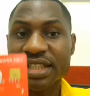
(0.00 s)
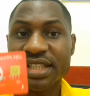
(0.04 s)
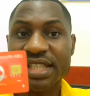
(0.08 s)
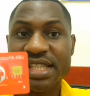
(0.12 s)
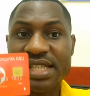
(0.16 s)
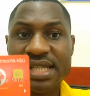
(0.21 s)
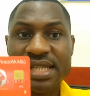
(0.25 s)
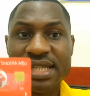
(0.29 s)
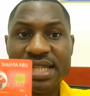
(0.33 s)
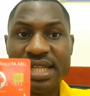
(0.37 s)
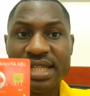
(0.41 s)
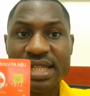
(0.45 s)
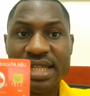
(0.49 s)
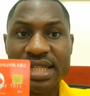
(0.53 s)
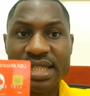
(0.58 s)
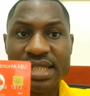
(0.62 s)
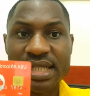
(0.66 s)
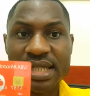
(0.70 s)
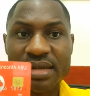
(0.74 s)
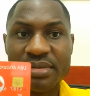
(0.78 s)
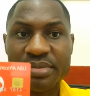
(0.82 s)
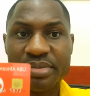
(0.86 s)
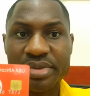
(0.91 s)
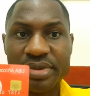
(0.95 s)
This is an
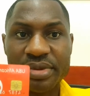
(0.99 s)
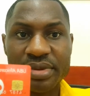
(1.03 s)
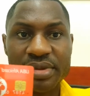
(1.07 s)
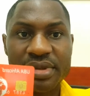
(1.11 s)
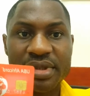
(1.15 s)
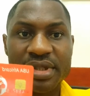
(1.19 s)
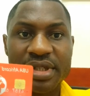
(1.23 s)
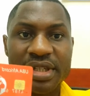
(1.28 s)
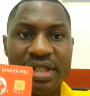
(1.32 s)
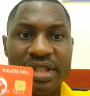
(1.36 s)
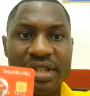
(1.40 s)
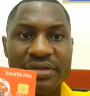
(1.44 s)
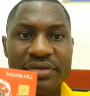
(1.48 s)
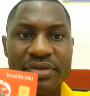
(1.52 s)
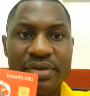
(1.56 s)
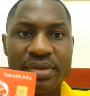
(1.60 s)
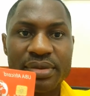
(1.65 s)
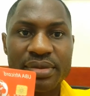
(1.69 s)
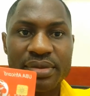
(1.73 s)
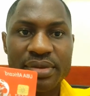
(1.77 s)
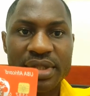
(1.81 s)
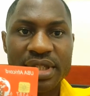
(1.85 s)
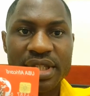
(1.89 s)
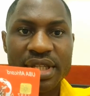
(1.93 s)
example. If you
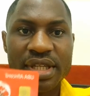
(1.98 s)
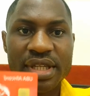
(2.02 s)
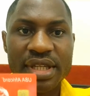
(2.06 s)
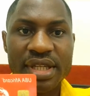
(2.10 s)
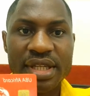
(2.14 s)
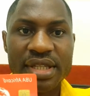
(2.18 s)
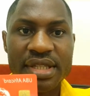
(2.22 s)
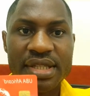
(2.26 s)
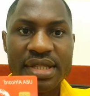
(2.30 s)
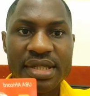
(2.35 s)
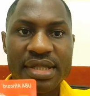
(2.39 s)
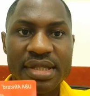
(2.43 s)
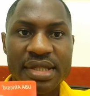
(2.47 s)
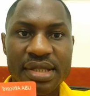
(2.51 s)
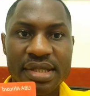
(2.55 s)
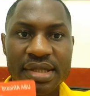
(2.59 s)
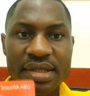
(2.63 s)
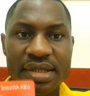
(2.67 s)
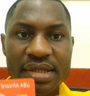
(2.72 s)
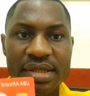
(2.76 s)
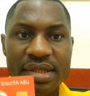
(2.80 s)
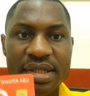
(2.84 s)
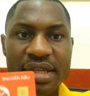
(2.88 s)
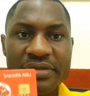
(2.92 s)
look here, it is
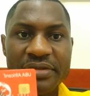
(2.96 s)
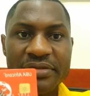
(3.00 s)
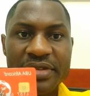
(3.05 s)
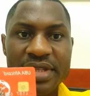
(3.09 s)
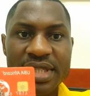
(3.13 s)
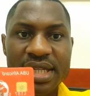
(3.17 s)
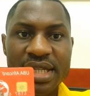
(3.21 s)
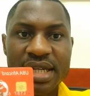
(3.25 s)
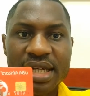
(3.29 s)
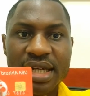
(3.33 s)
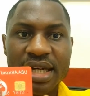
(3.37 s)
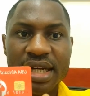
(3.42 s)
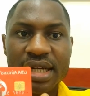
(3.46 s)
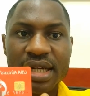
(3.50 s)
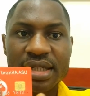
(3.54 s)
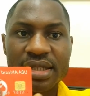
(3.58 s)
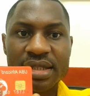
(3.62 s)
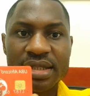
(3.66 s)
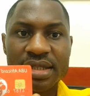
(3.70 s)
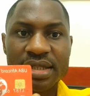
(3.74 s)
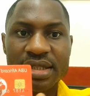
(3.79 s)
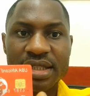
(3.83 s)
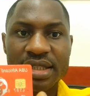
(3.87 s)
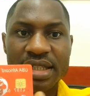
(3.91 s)
a Visa
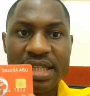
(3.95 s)
card.